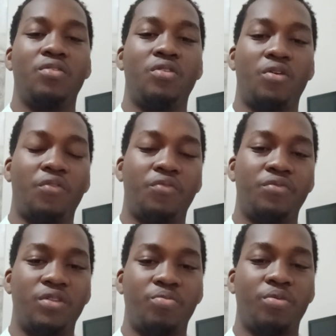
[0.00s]
of
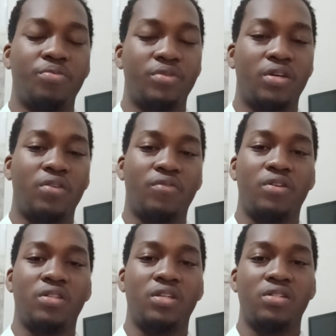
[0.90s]
the people that have
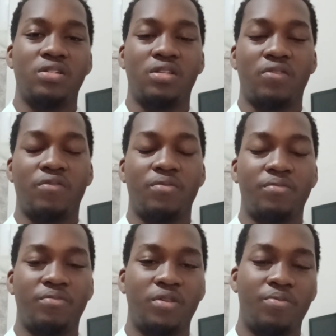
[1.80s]
collected the data from
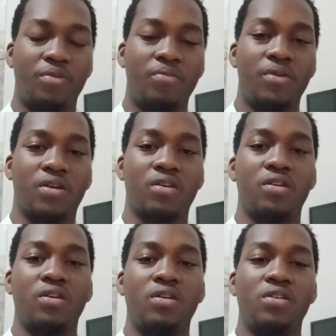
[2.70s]
the public.
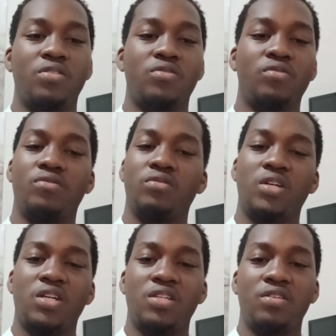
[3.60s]
So
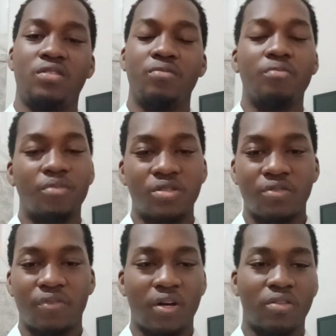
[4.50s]
there's
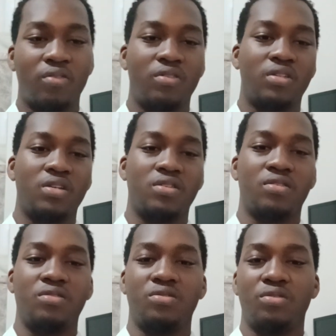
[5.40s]
multi-factor
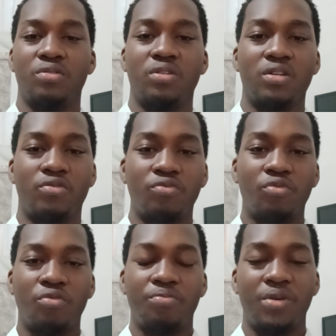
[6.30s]
authentication, there's
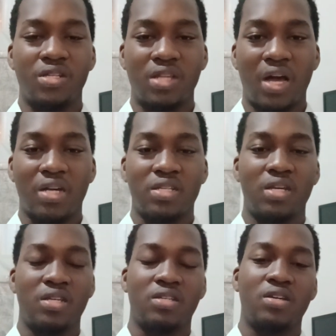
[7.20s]
role-based
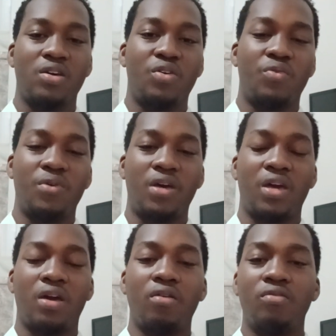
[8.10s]
access,
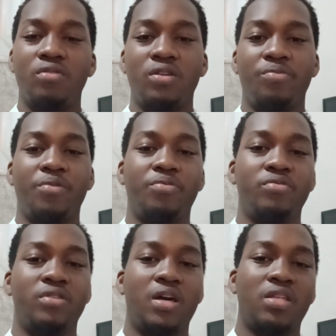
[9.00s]
where only people
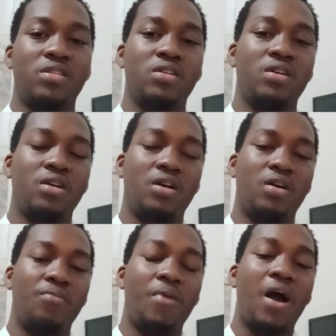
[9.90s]
that
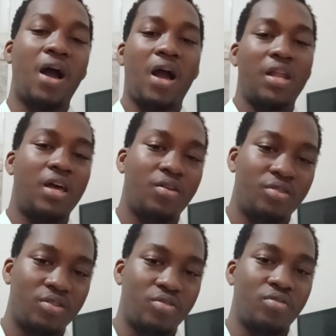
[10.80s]
are allowed
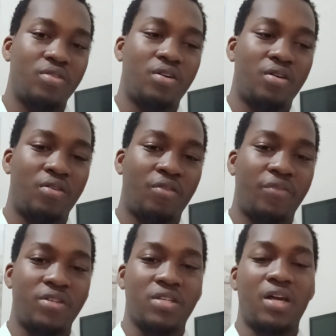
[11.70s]
into an
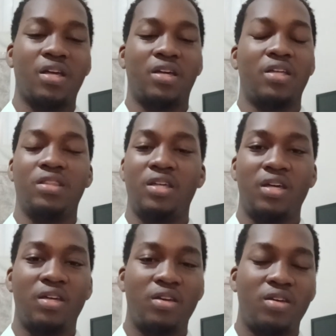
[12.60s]
office can get there.
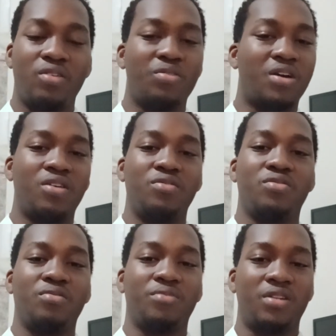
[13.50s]
You can use
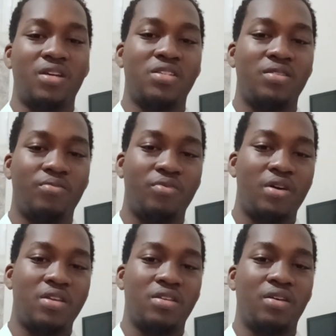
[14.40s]
something as simple
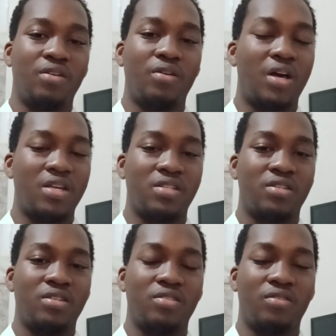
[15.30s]

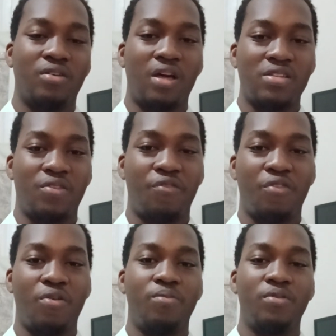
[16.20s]
as a
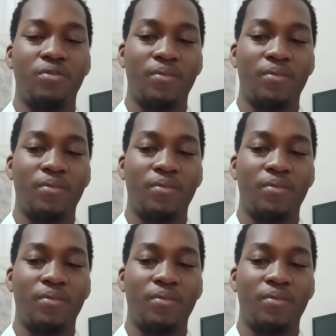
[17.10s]
fob,